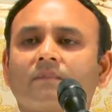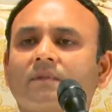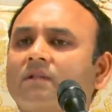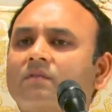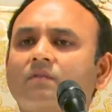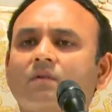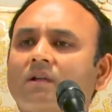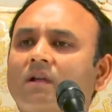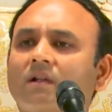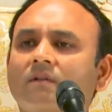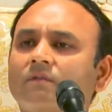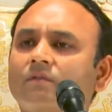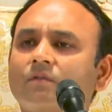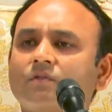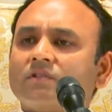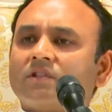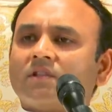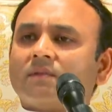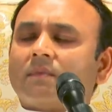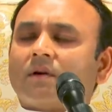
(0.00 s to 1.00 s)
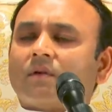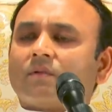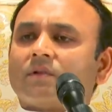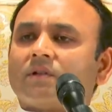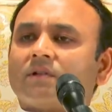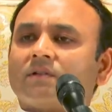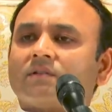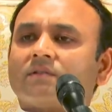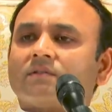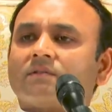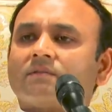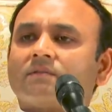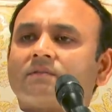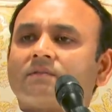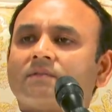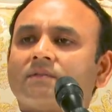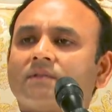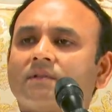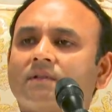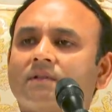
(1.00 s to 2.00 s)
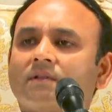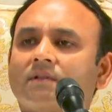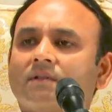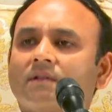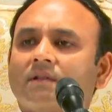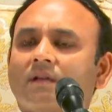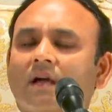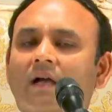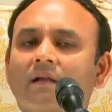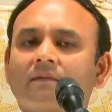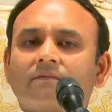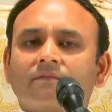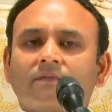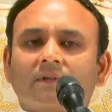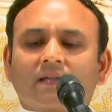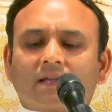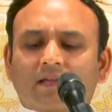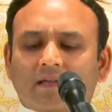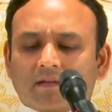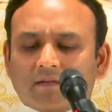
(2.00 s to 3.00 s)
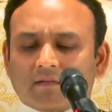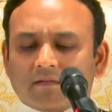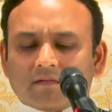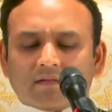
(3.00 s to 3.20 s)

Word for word: There's no confusion about it. I'm fair